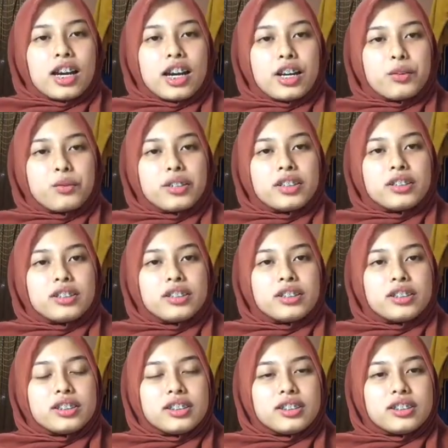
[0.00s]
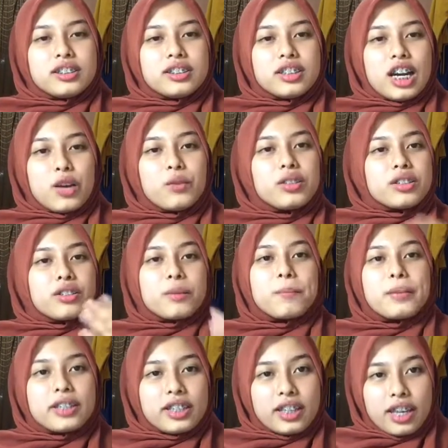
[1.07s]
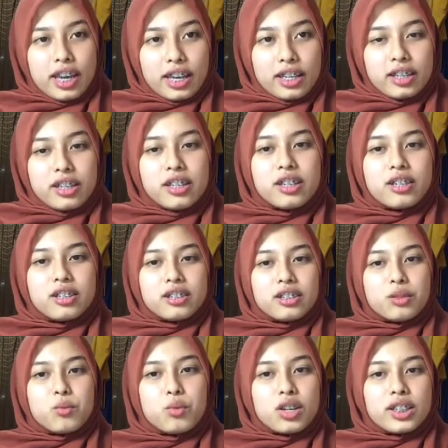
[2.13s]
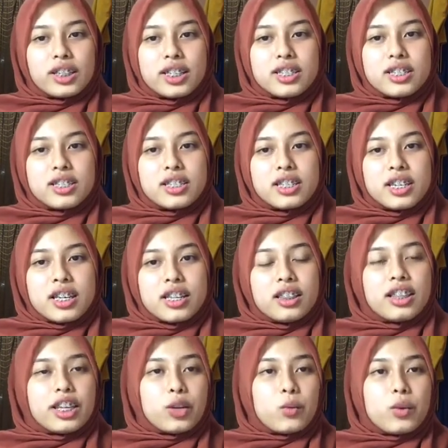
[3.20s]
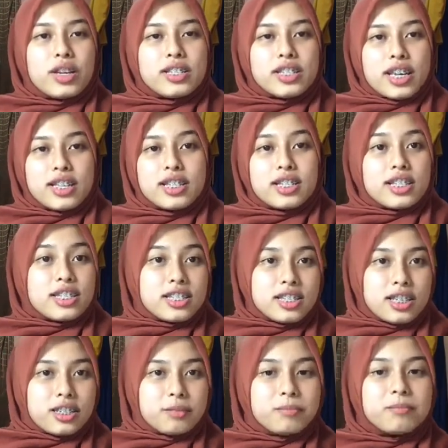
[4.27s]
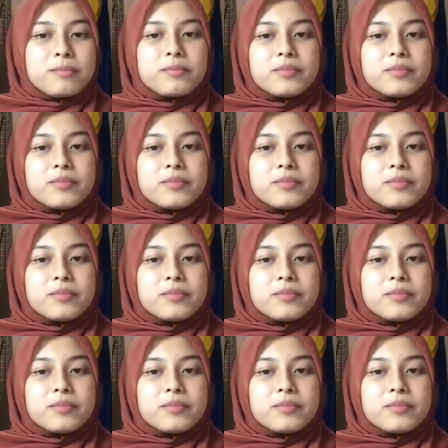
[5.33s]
I will repeat again what is language as a system.